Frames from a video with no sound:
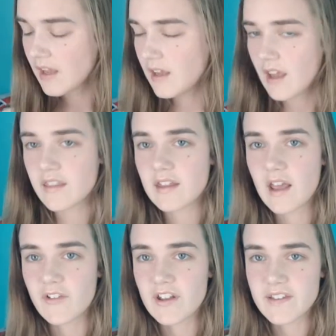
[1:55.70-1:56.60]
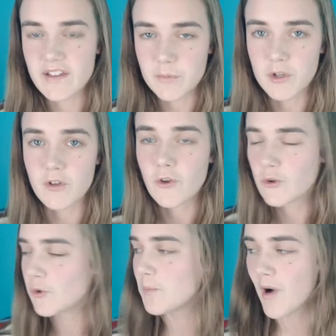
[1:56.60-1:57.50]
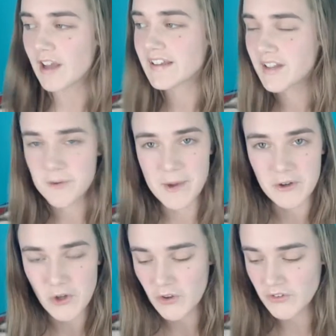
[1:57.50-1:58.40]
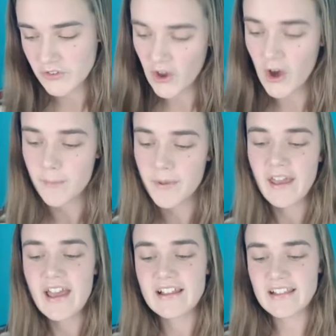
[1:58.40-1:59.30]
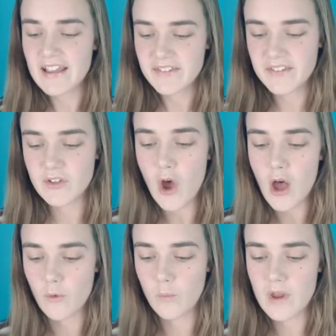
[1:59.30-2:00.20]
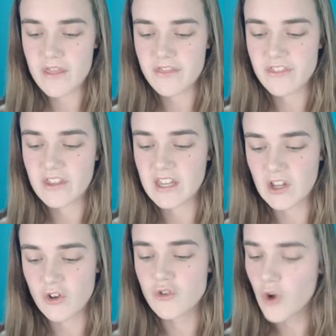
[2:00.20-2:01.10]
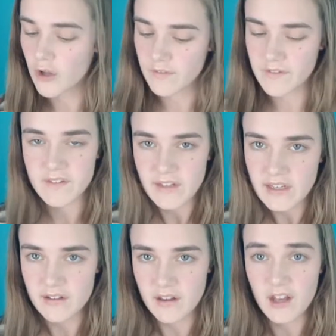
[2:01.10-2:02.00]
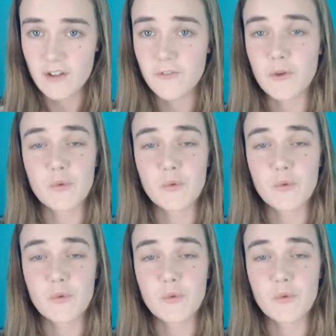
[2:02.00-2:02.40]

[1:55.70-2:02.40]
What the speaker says: and then have an assessment of who might come out on top. Let's start with the non-seeder, and it feels